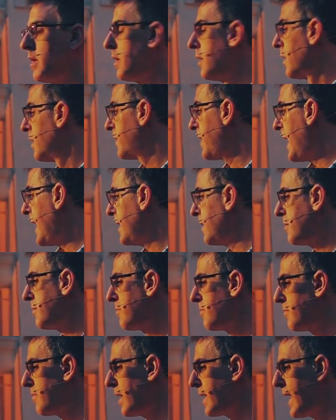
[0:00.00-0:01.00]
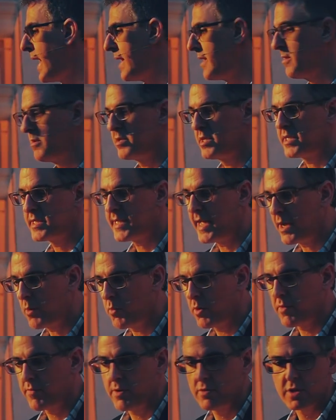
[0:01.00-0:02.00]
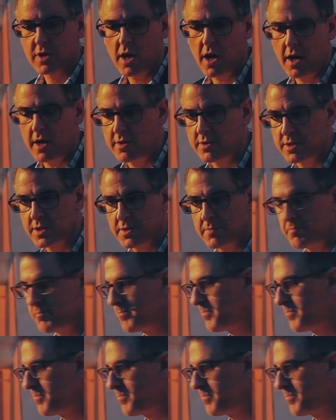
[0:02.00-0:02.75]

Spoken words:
then, again, just take one of those cards,